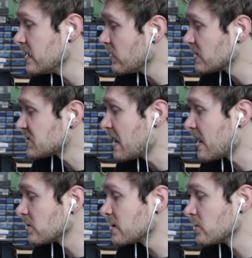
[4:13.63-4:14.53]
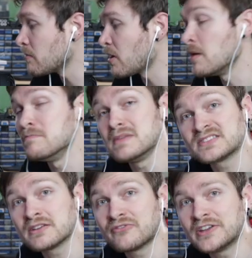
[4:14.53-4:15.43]
giving us an error here about a
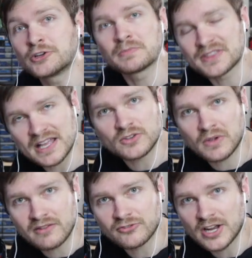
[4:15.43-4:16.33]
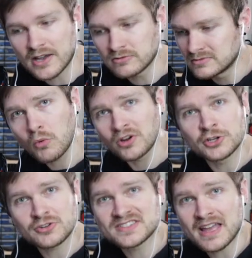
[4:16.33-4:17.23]
missing feeder, but that's okay for now. We're going
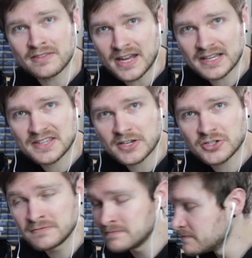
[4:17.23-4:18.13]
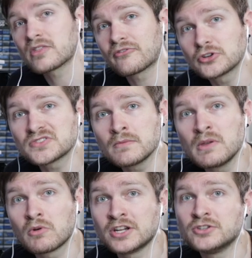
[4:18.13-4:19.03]
to address that in the next section. The first thing
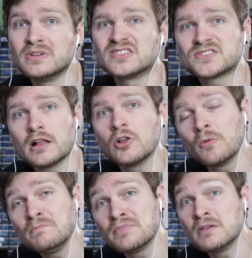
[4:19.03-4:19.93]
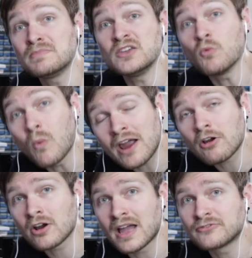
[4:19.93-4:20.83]
we want to do is tell OpenPnP
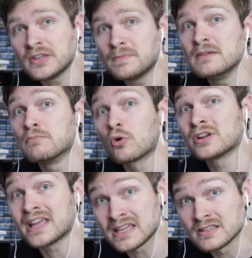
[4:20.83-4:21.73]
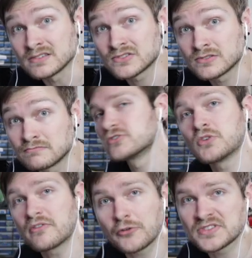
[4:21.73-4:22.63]
where our FTP board is.
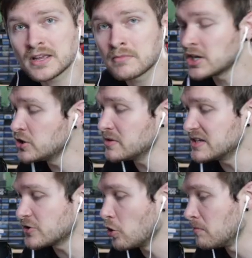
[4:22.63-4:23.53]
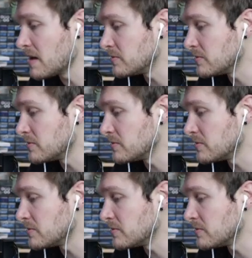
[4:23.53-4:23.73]
So the first thing I'm going to do is home my